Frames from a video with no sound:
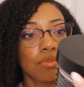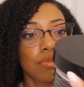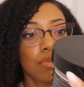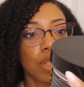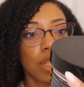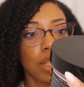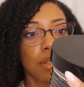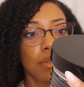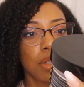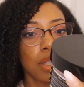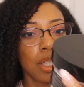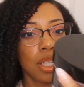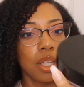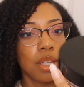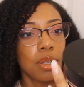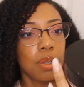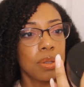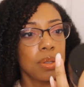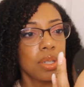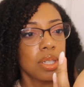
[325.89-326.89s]
Really
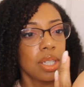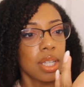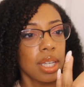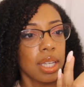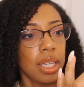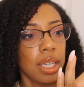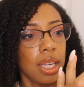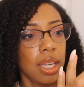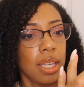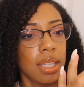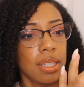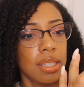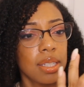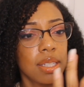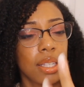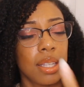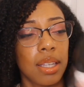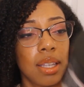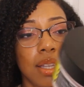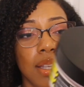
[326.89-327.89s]
huge, and
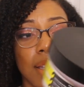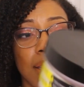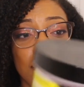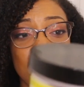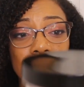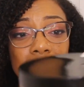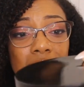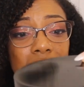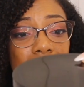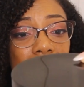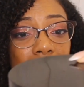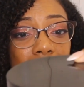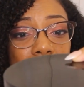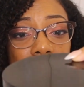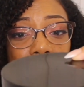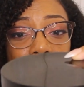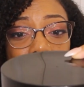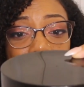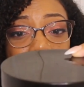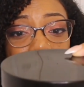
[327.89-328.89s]

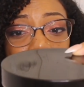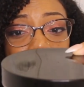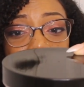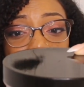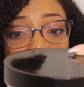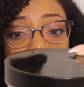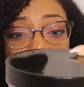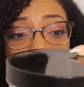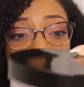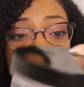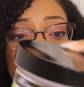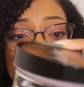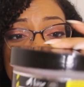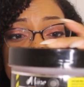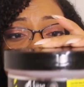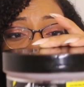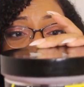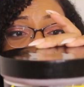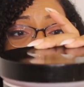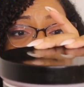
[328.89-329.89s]
it's
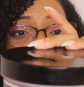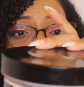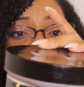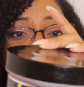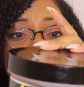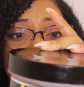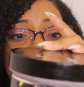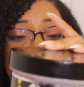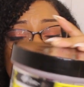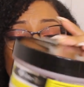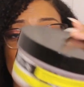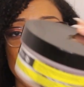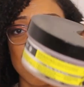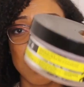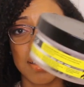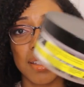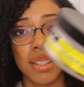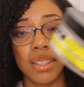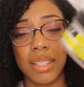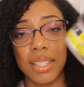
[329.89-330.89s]
just,
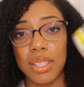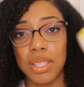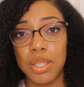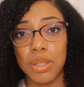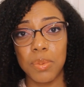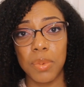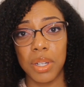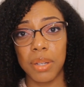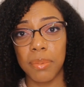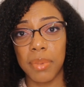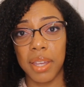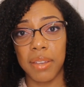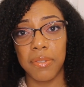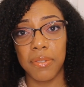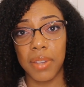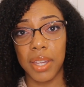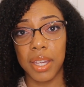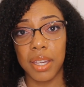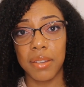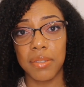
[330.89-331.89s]
this is one of my
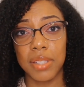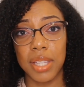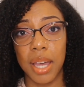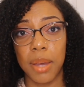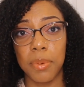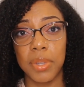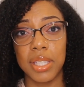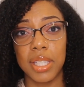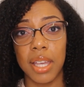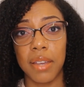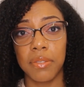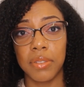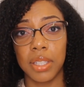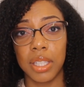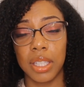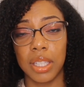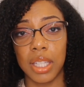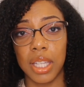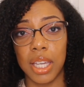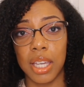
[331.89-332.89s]
faves. I would
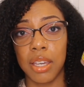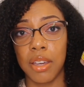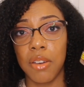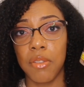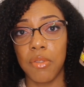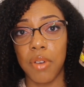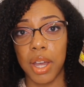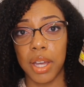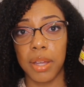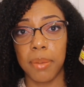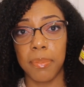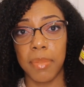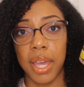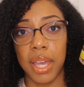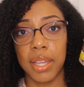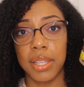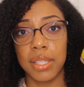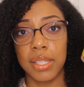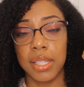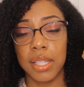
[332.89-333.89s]
definitely
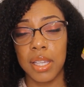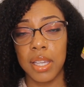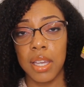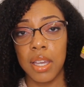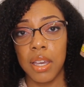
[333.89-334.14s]
recommend